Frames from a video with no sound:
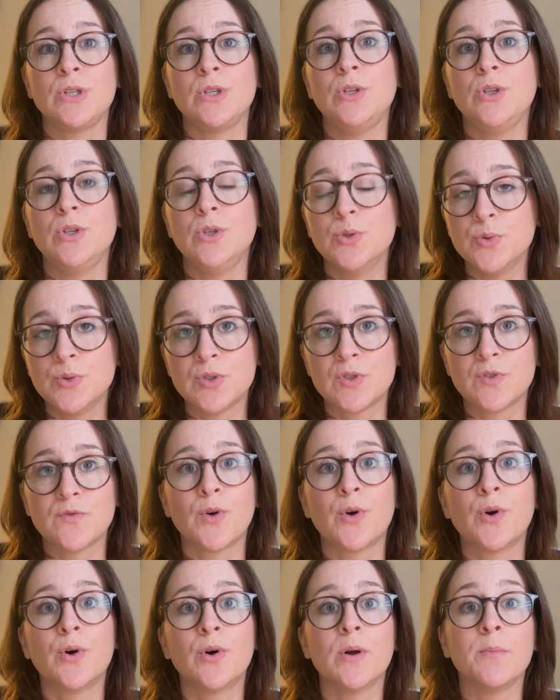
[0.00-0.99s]

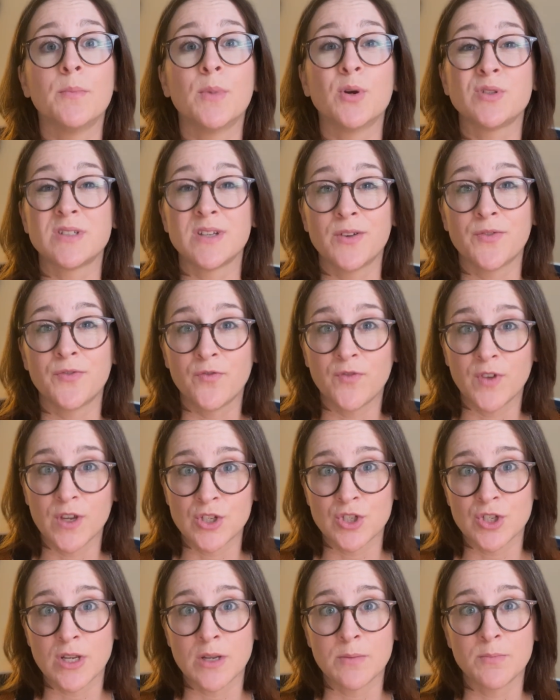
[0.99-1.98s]
useful and most
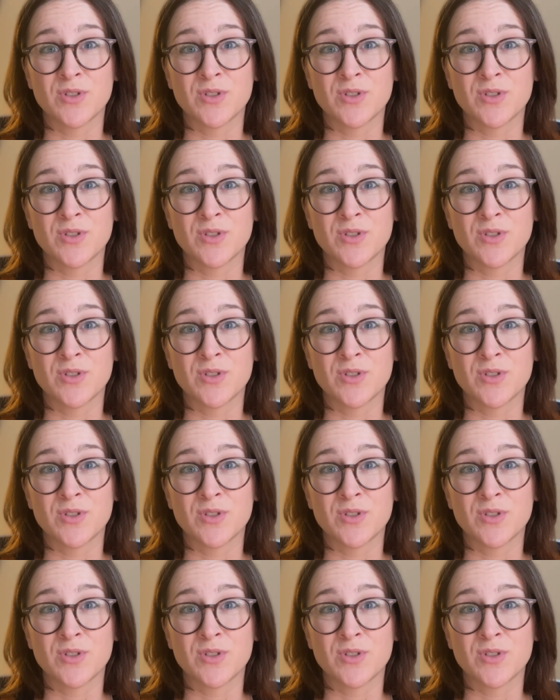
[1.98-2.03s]
efficient,